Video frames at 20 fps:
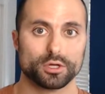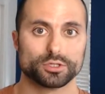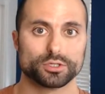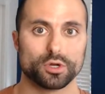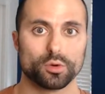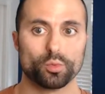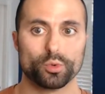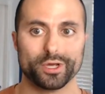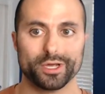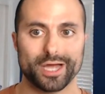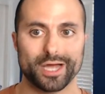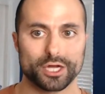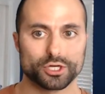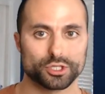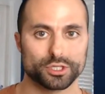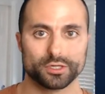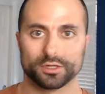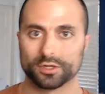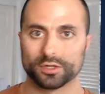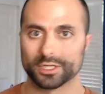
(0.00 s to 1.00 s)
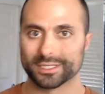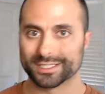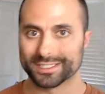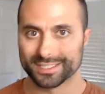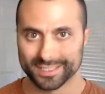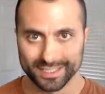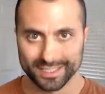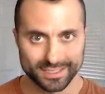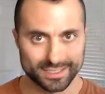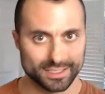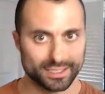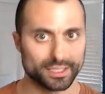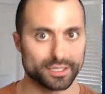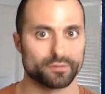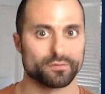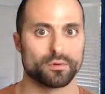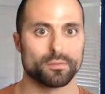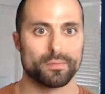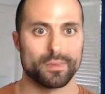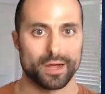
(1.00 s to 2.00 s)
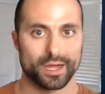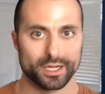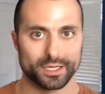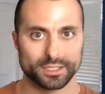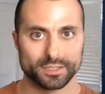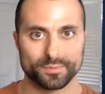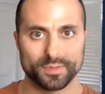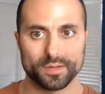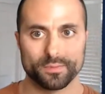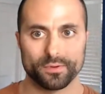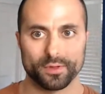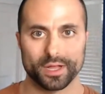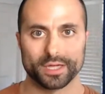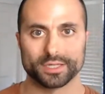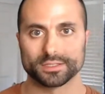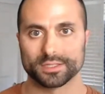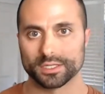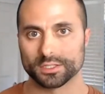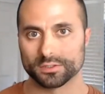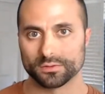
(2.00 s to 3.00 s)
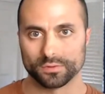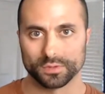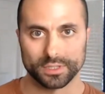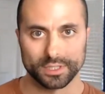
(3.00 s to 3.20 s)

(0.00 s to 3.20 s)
so we actually consistently remind people as they do